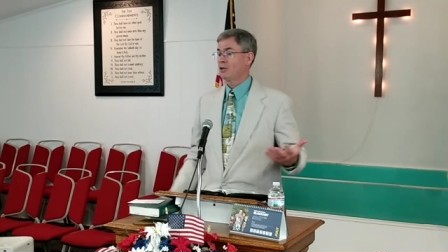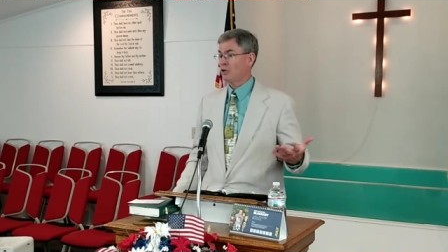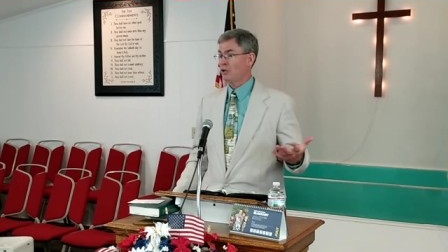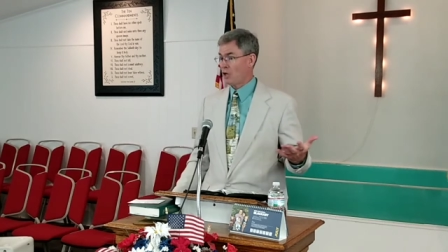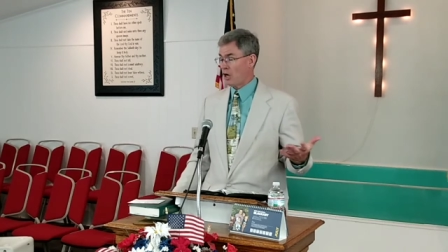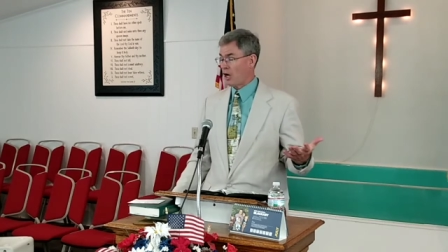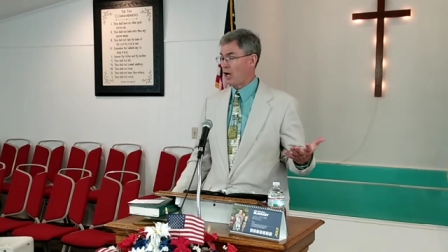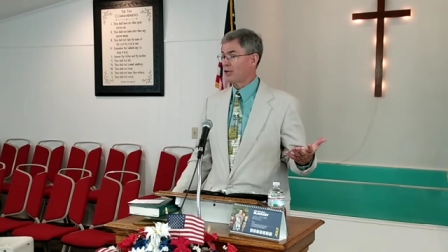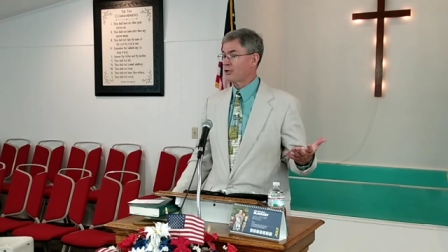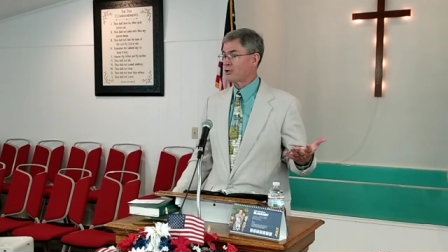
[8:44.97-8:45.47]

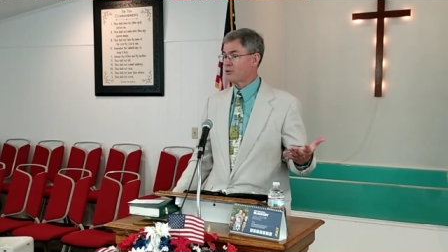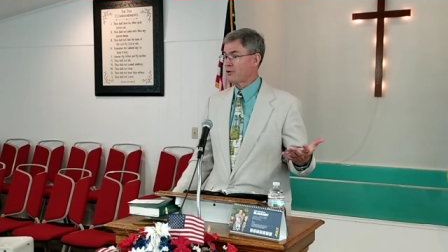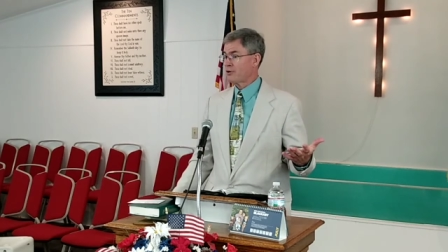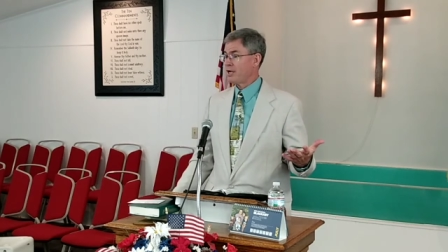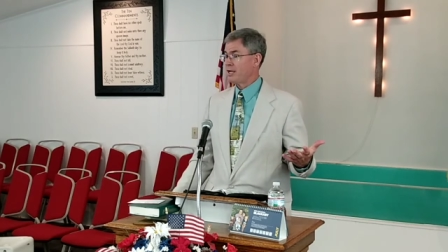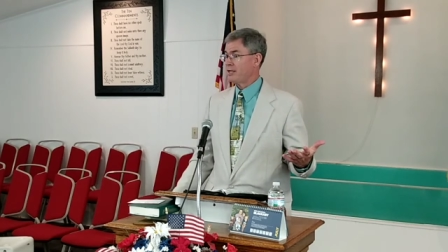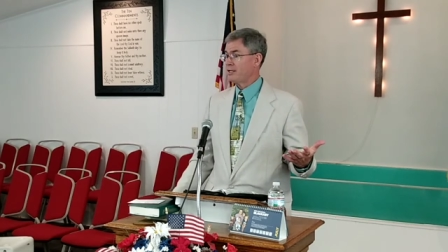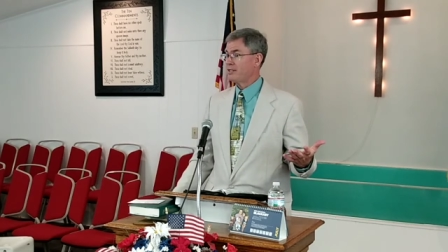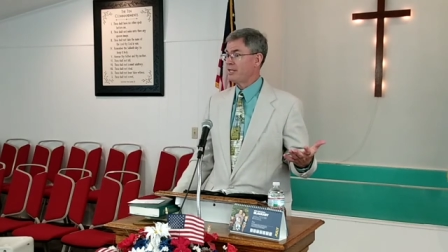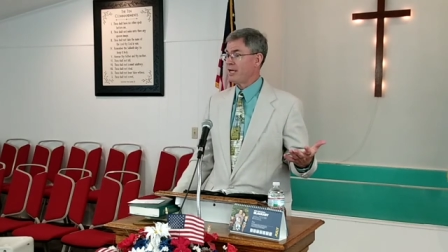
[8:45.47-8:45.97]
God
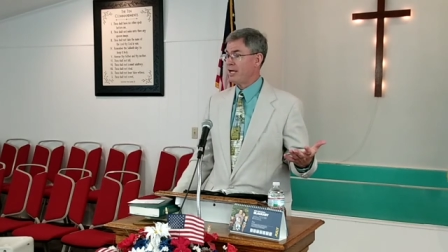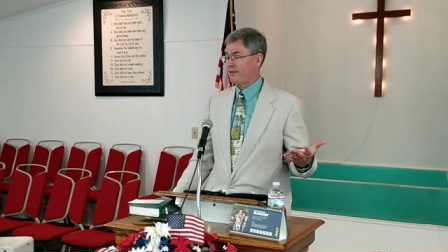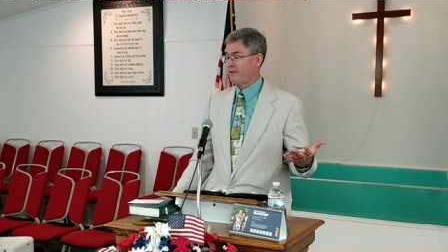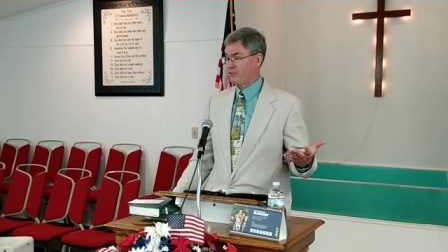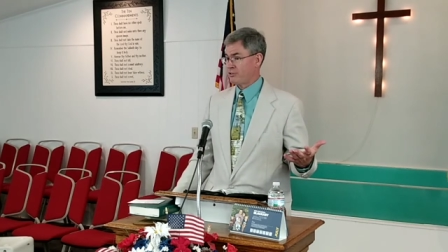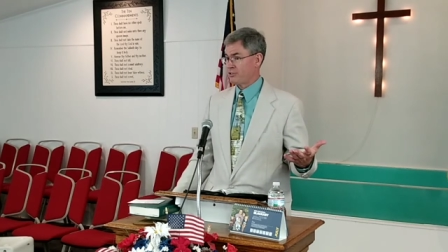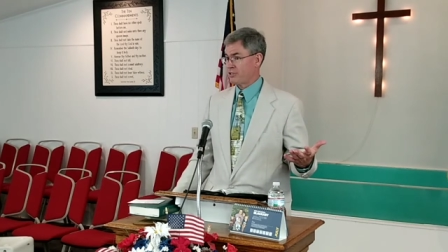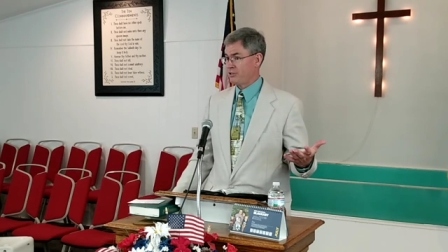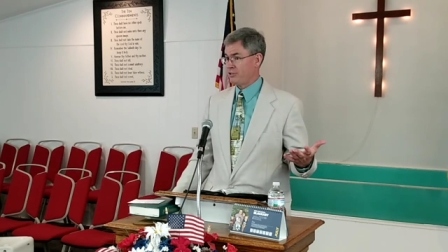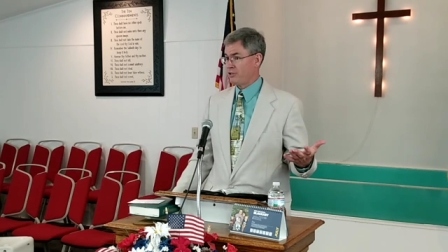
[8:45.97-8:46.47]
created the
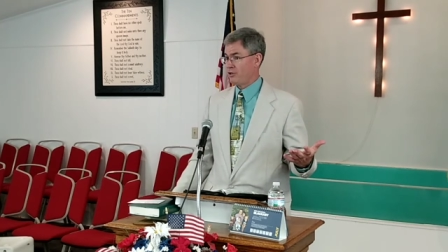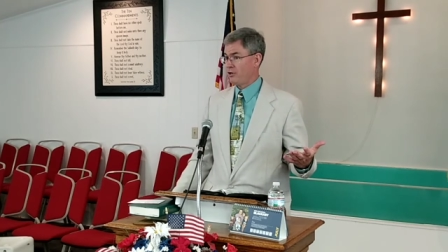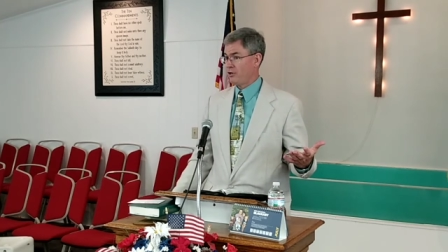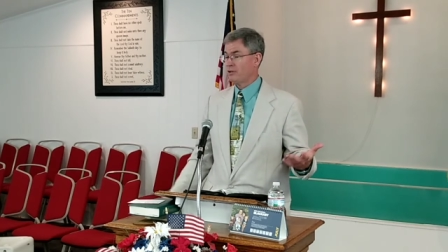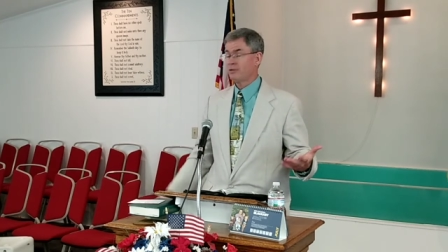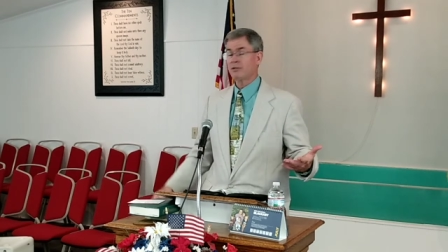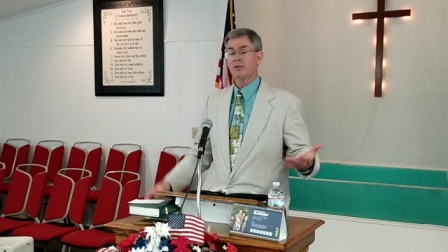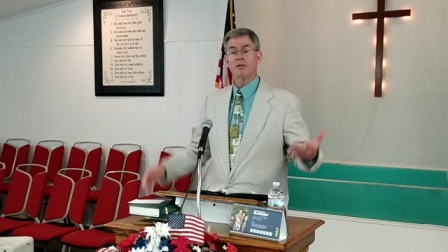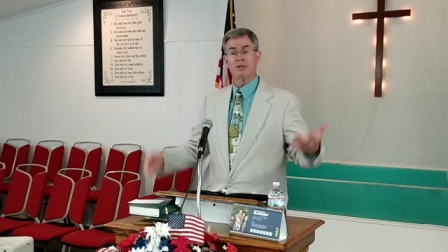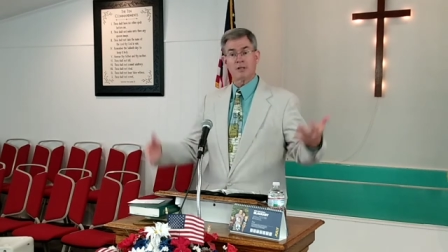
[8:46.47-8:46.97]
heavens and the
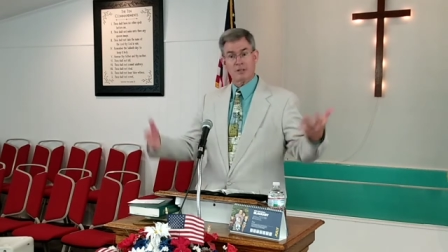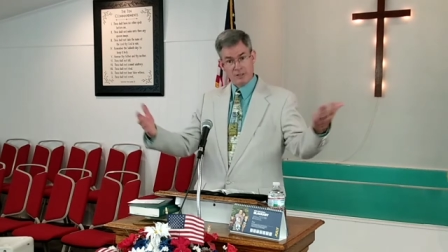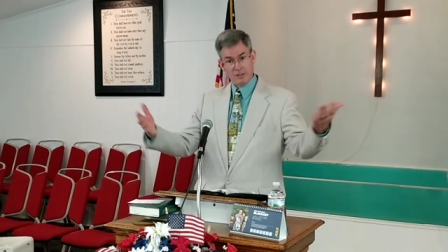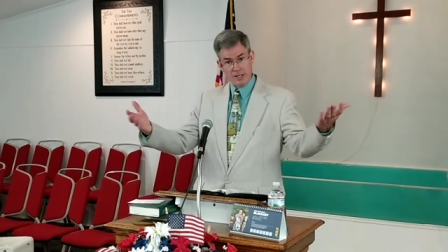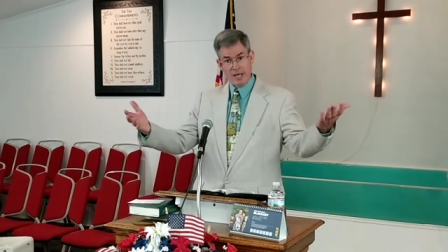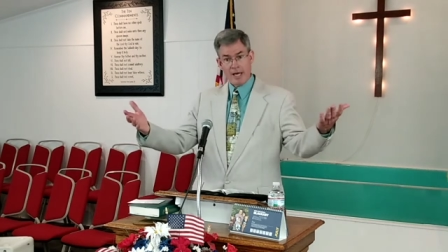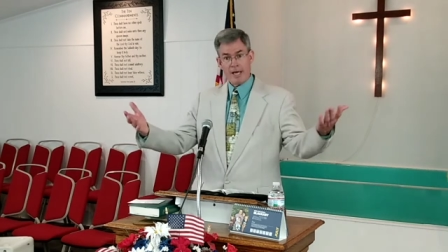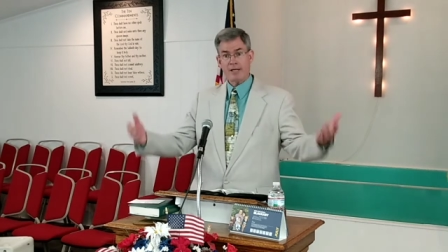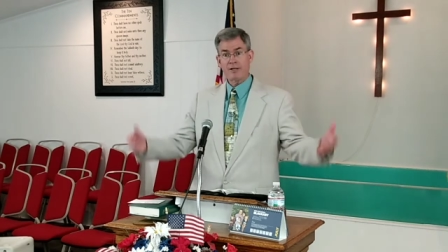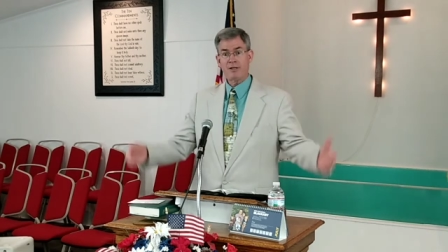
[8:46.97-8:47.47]
earth.
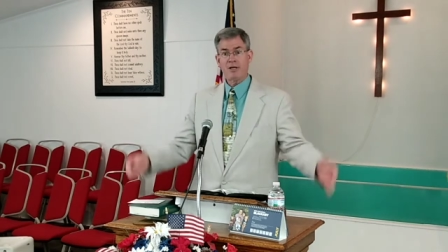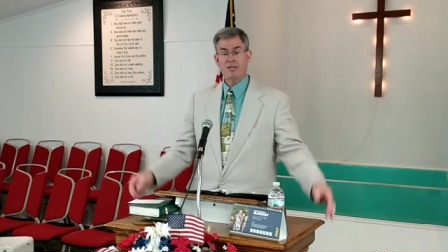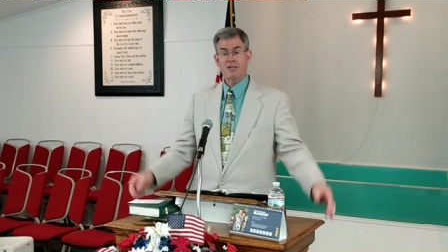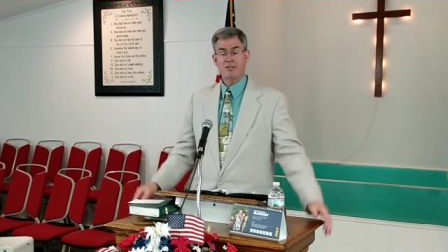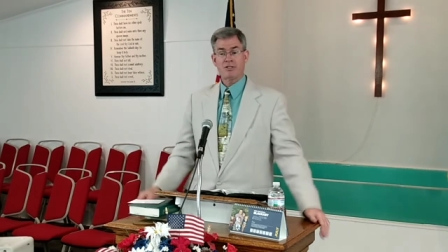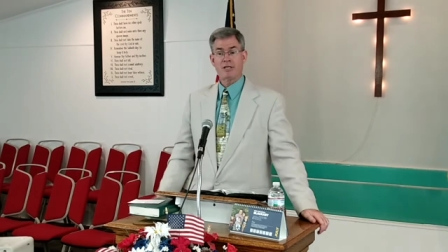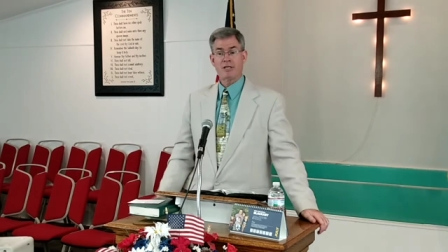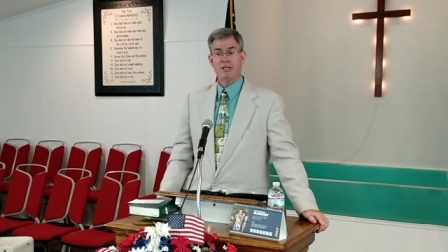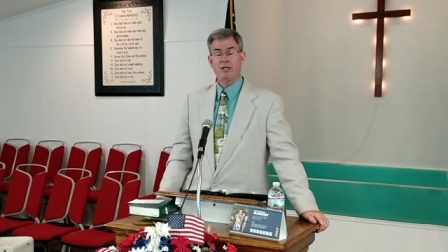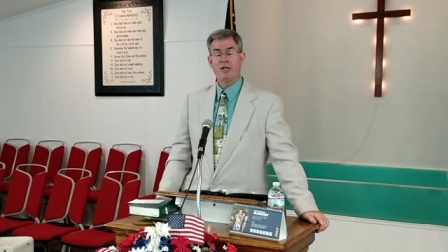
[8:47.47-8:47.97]
Yeah, it
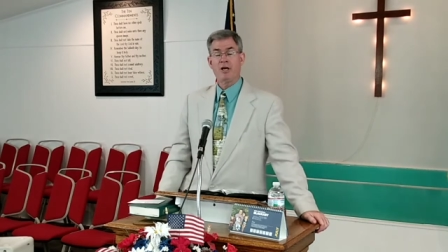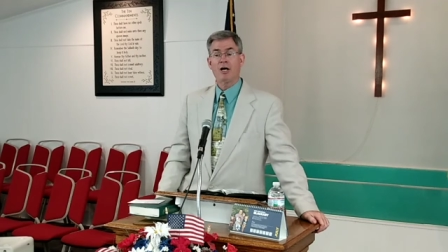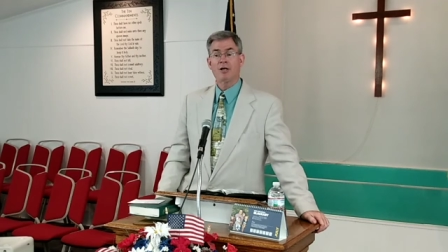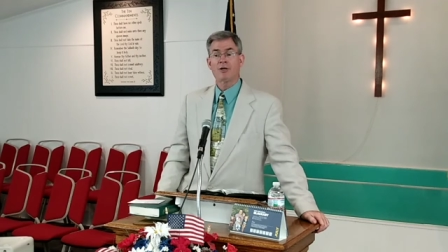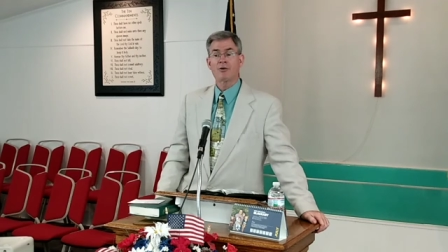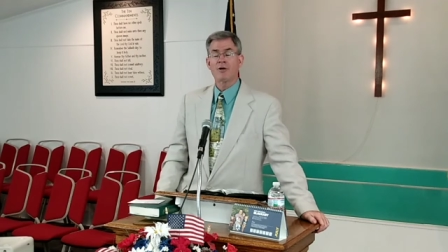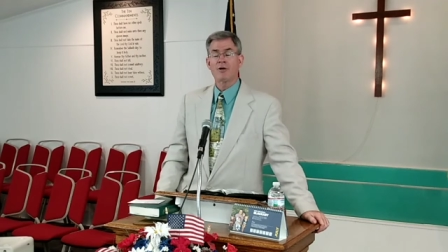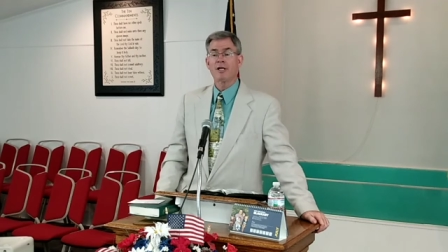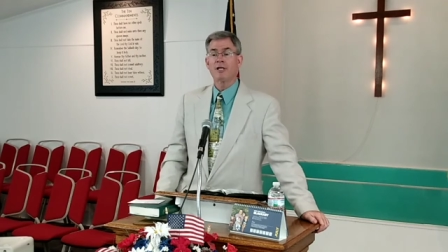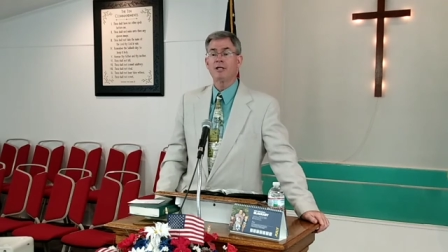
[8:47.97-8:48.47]
does say that
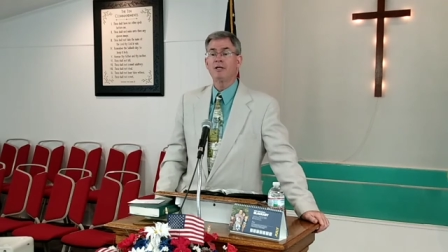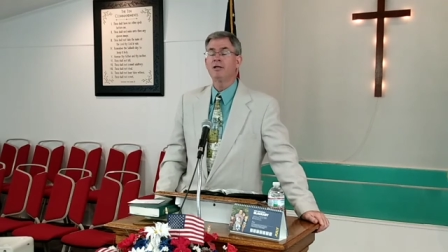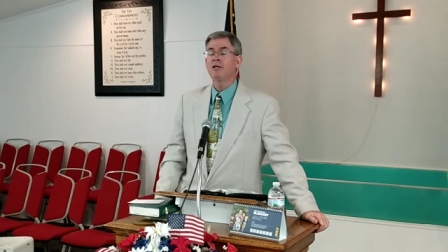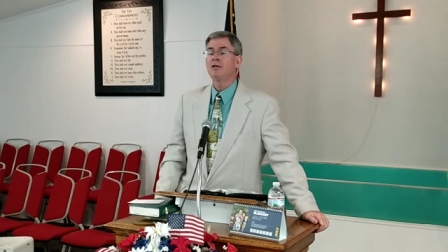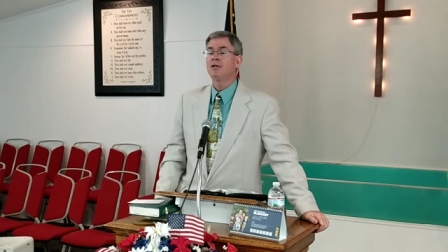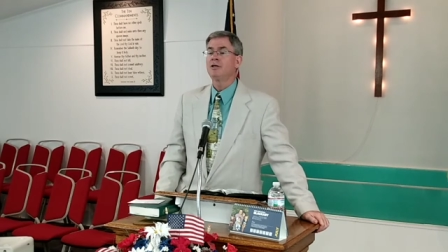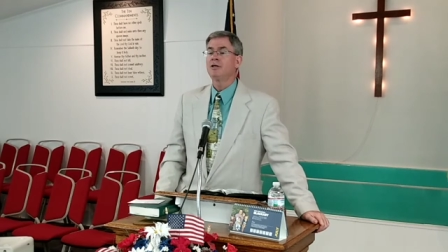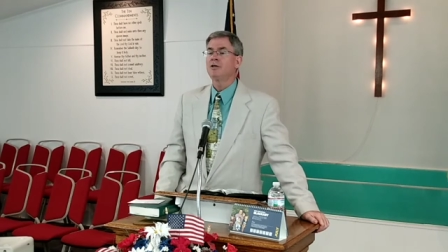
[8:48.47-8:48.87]
God created.